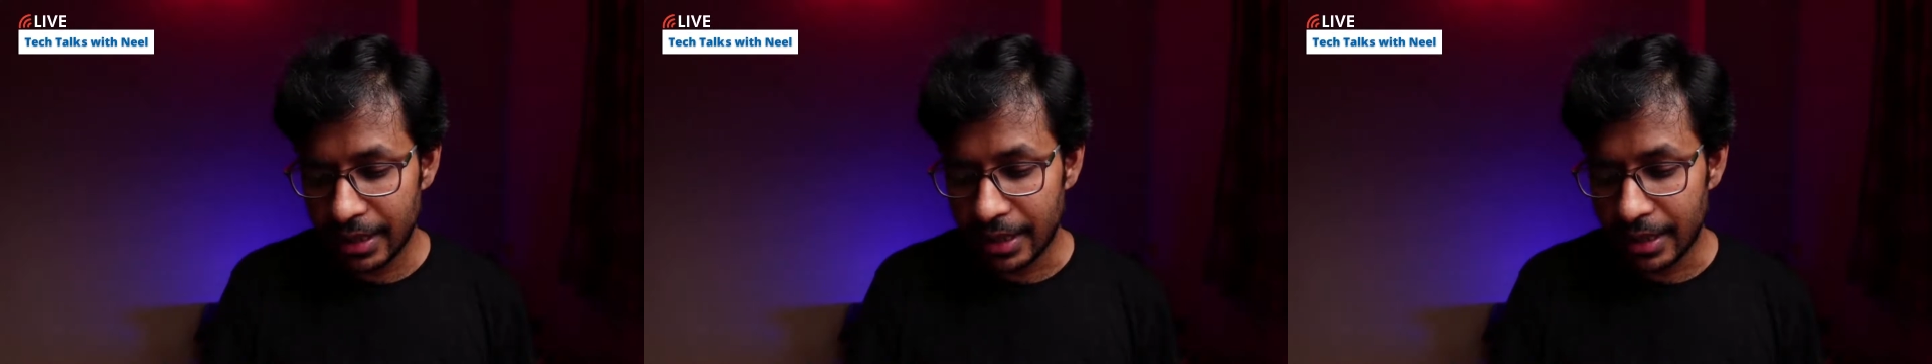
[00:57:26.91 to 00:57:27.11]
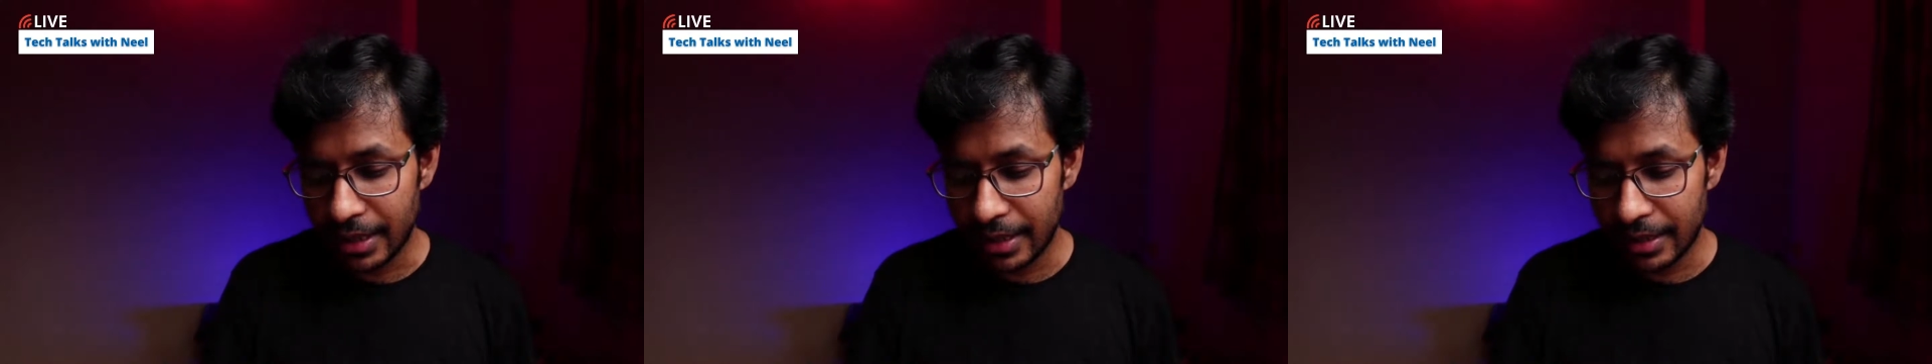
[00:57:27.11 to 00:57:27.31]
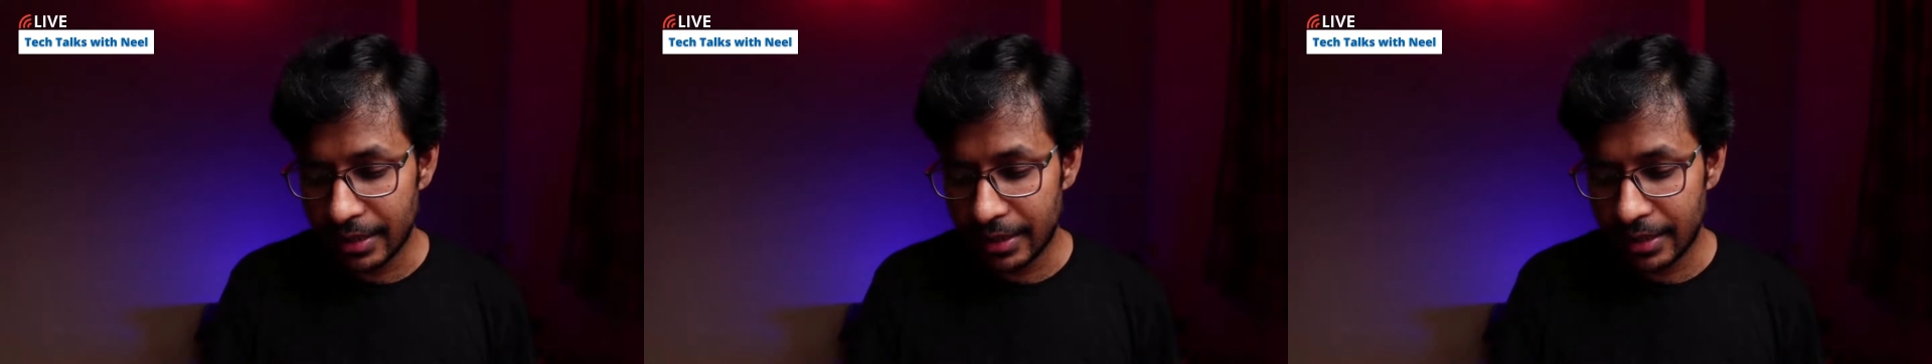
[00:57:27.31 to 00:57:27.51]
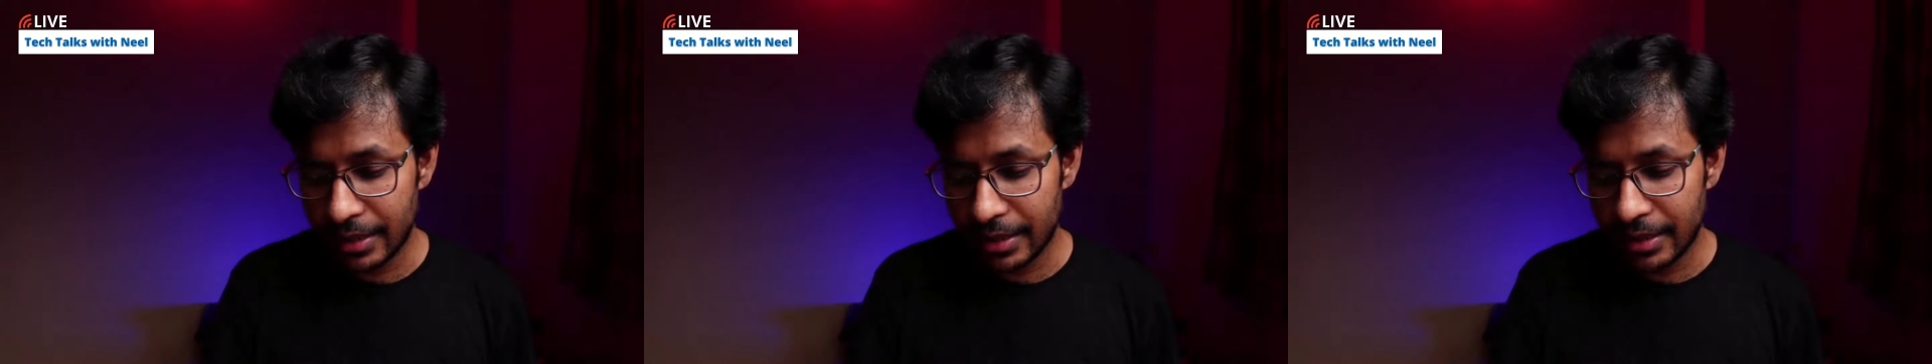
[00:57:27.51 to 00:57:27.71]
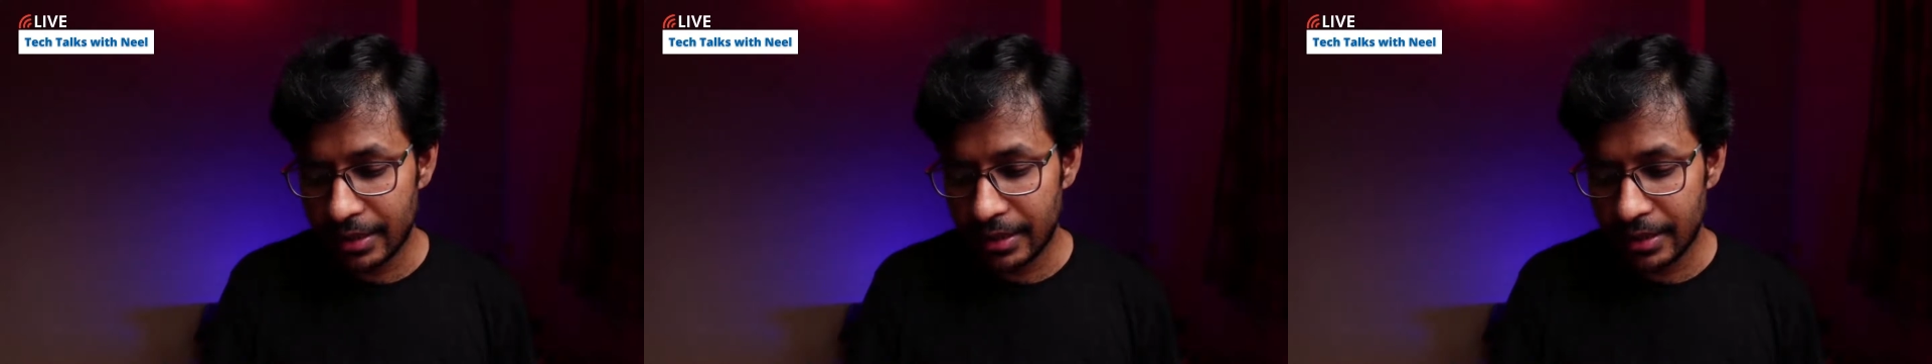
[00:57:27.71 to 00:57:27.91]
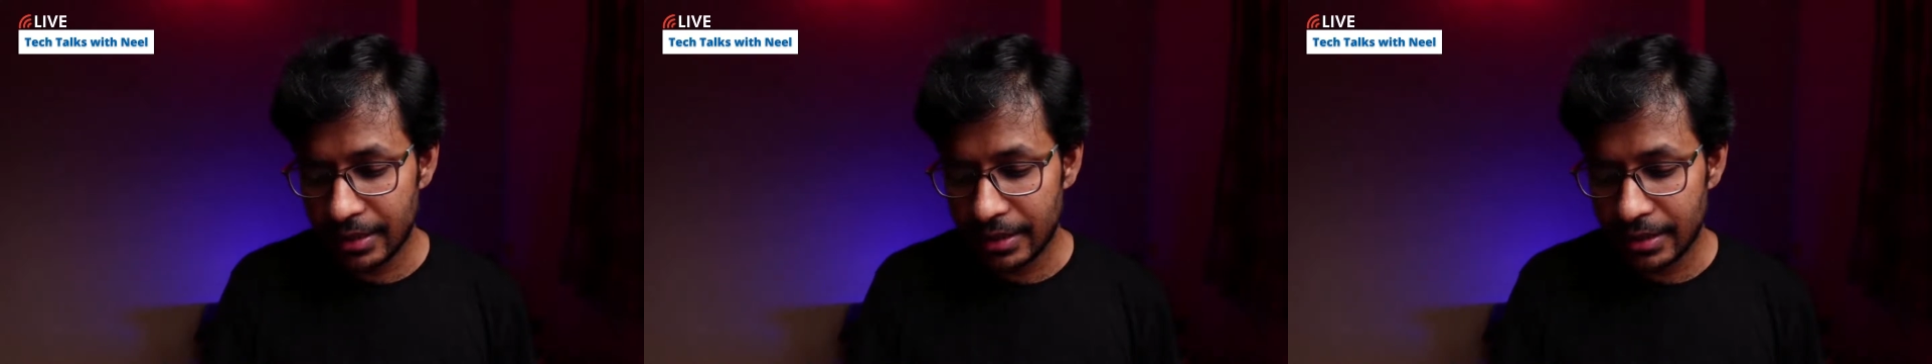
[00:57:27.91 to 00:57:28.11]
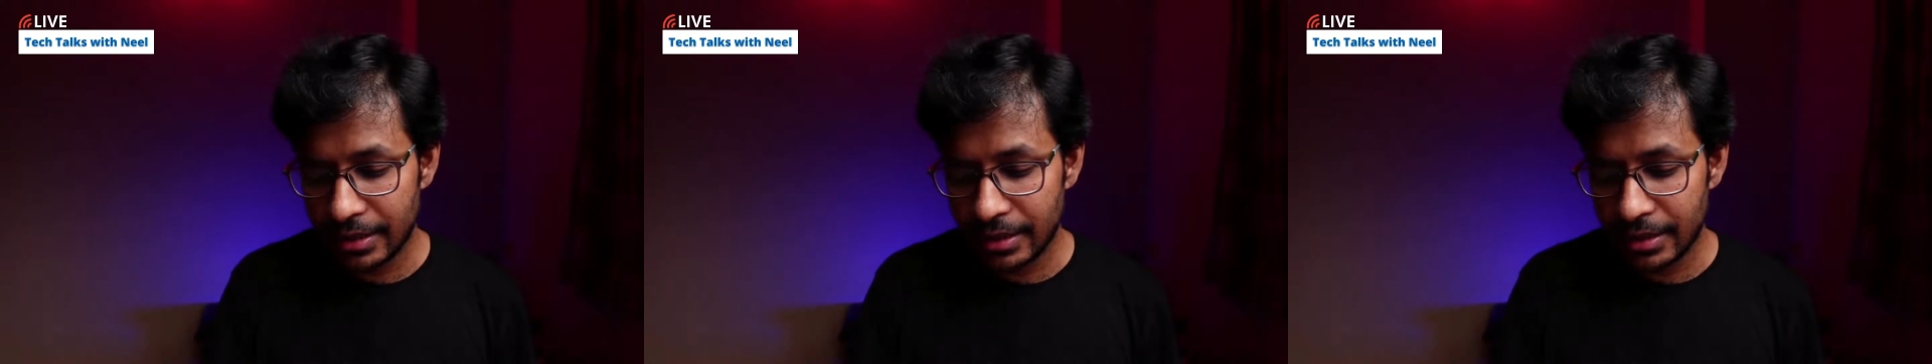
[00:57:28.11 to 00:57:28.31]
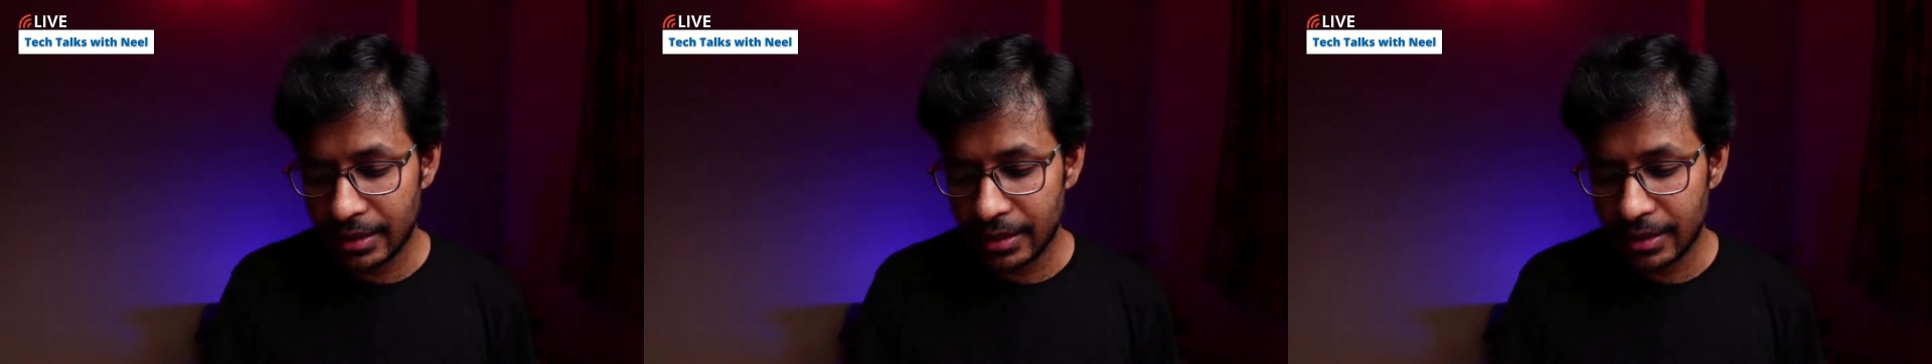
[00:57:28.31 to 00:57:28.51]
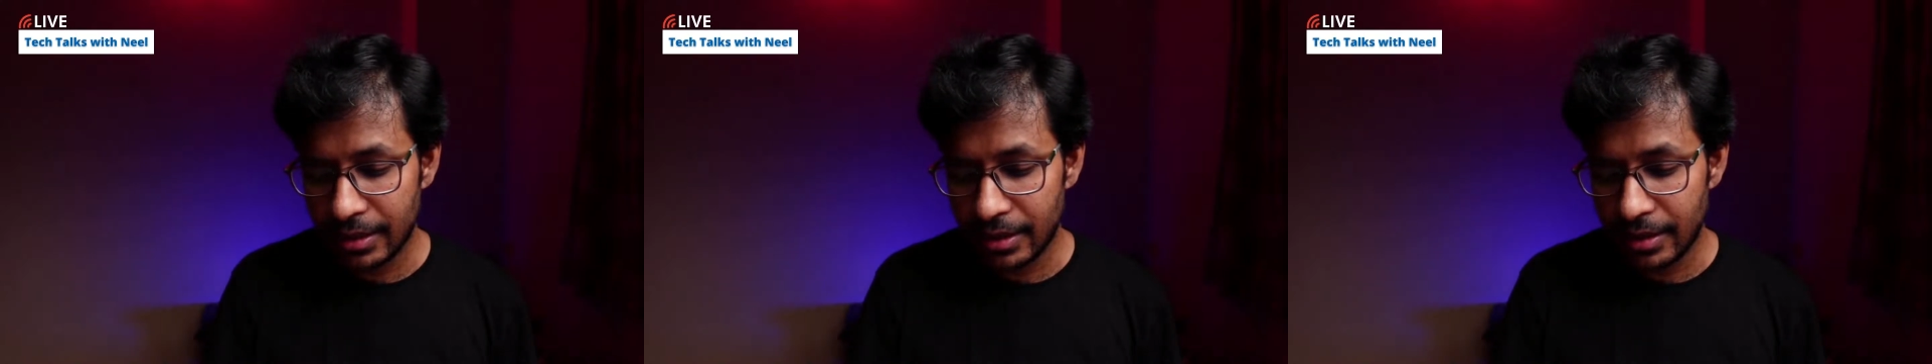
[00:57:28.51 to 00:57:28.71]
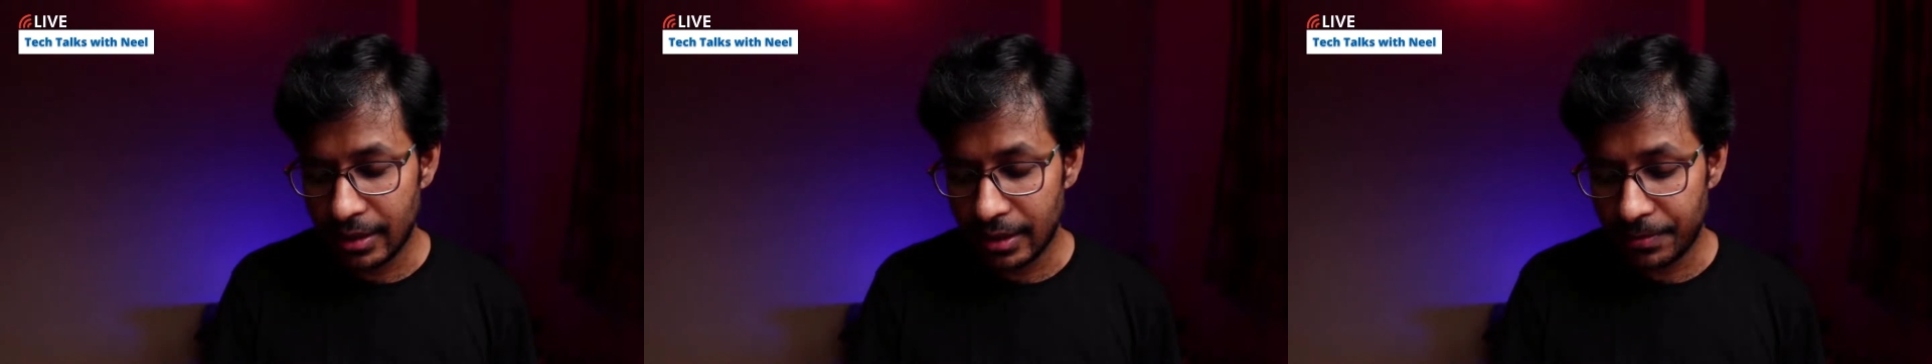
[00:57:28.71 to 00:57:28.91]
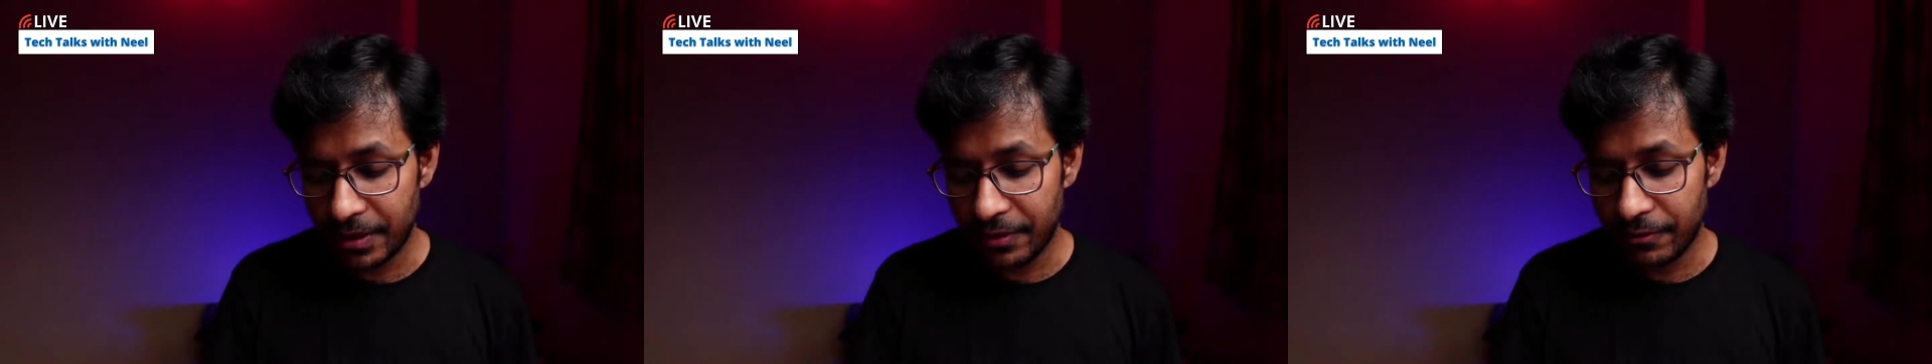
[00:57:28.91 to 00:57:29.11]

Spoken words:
is, let